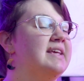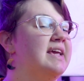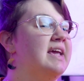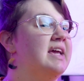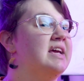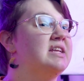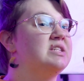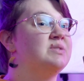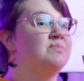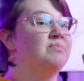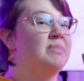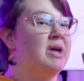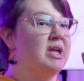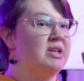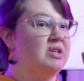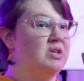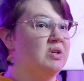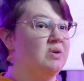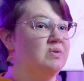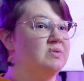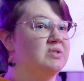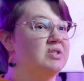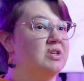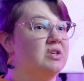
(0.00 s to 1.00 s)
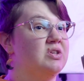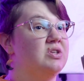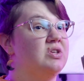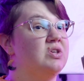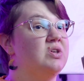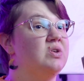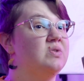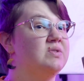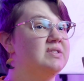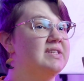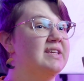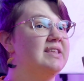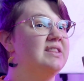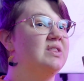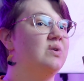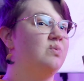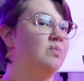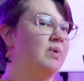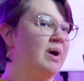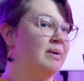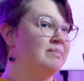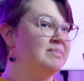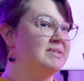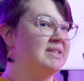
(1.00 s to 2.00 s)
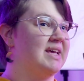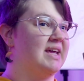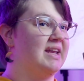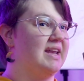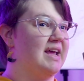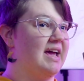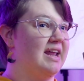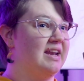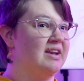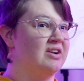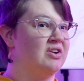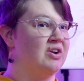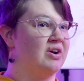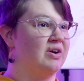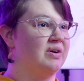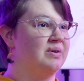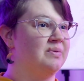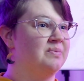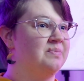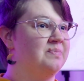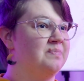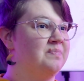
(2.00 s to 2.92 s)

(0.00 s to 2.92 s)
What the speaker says: and menus using the website editor.